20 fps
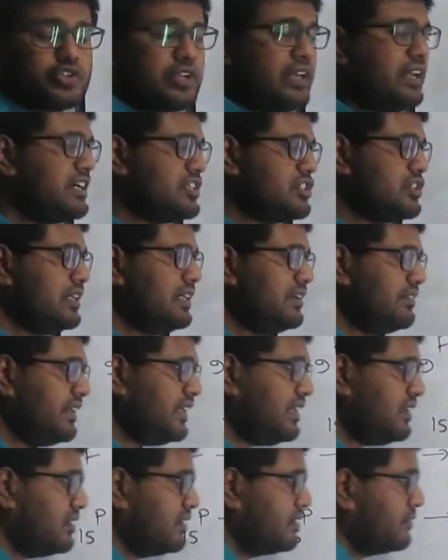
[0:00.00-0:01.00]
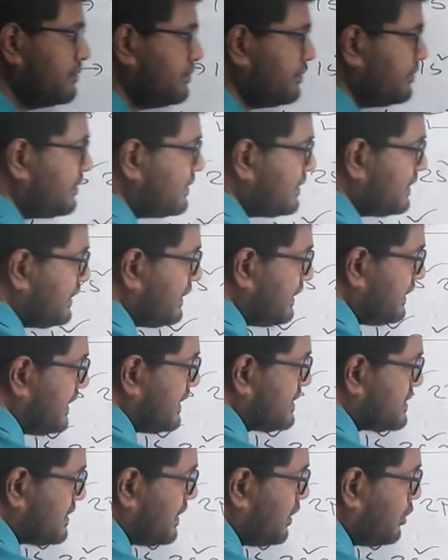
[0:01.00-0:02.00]
energy level?
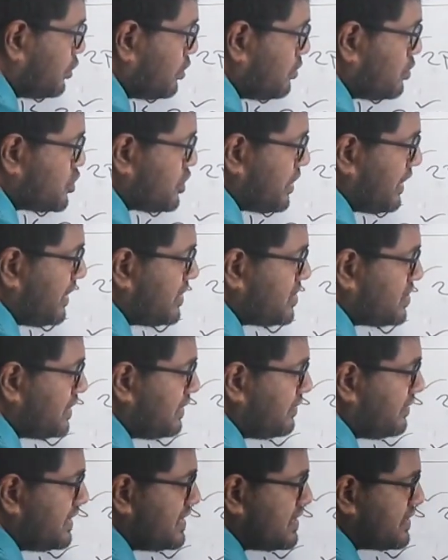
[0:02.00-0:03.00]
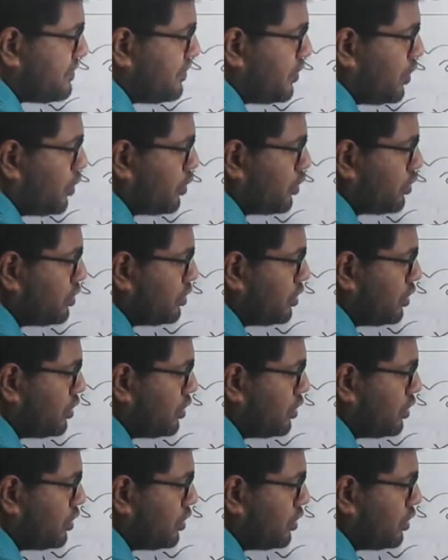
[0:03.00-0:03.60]
Yes, outermost energy level is 4,